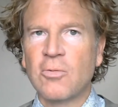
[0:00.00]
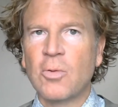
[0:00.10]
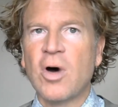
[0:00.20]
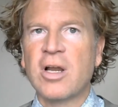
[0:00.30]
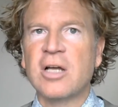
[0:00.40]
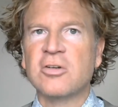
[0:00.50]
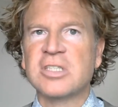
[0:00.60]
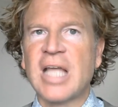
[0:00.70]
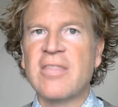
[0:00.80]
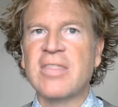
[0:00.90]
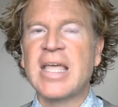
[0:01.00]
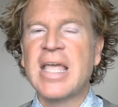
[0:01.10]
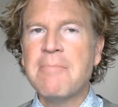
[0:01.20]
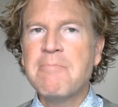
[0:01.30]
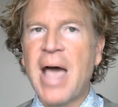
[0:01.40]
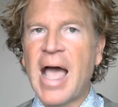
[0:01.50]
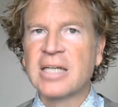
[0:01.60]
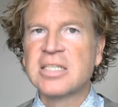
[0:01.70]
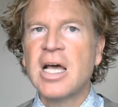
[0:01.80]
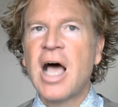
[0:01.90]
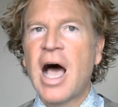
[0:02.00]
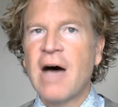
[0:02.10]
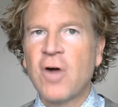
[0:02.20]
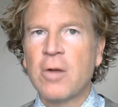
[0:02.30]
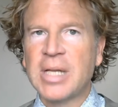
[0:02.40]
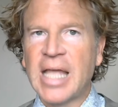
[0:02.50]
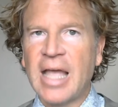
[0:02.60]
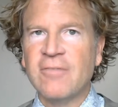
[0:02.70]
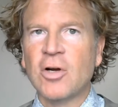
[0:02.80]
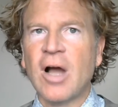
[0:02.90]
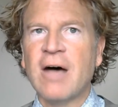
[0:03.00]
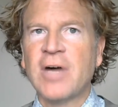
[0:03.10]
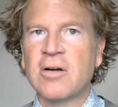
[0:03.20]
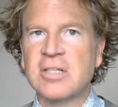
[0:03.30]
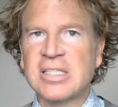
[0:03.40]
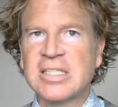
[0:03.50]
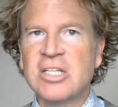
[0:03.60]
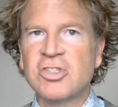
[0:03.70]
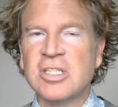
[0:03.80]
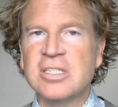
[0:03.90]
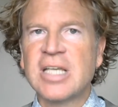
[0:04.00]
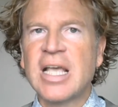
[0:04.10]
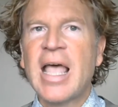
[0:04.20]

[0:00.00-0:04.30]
We want to understand the impact of our behavior, of our decisions,